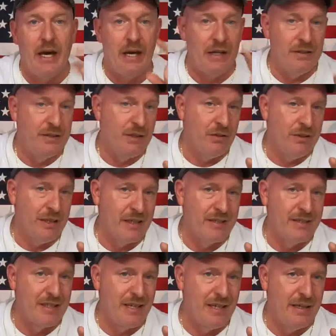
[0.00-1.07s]
And until
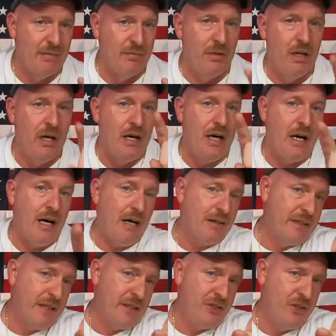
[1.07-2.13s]
next time,
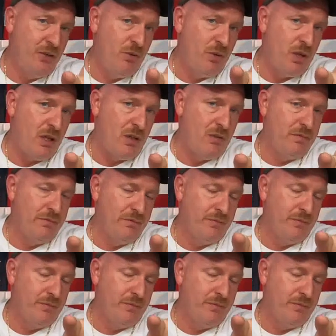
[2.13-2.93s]
I'll catch you all